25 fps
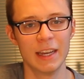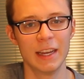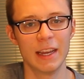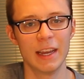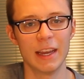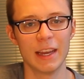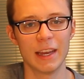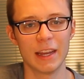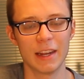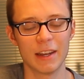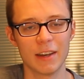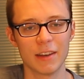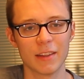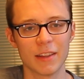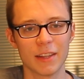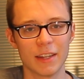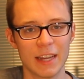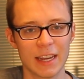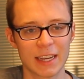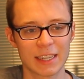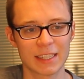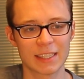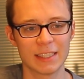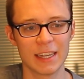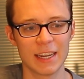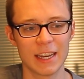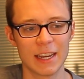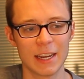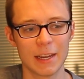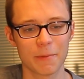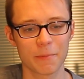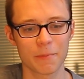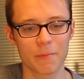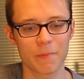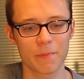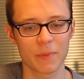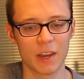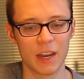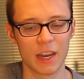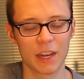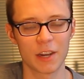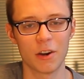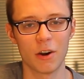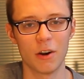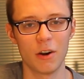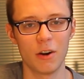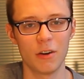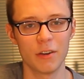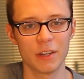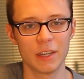And the next day, I
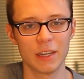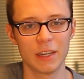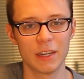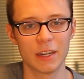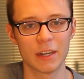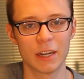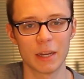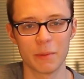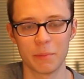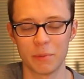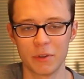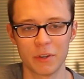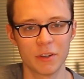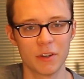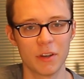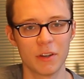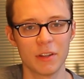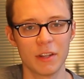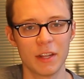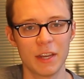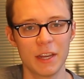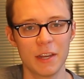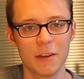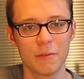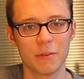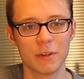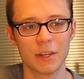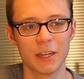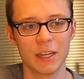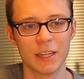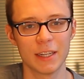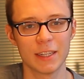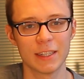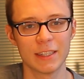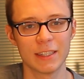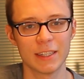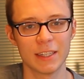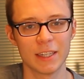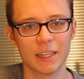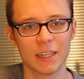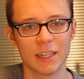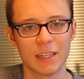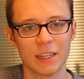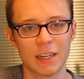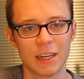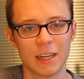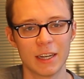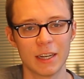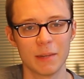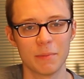called in and I put it on layaway,
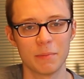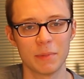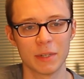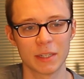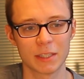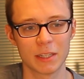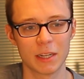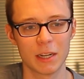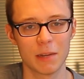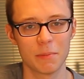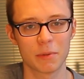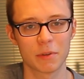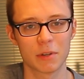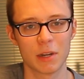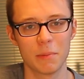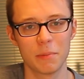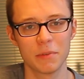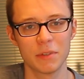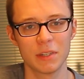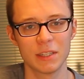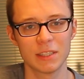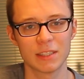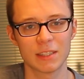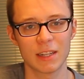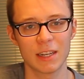and I picked it up a couple days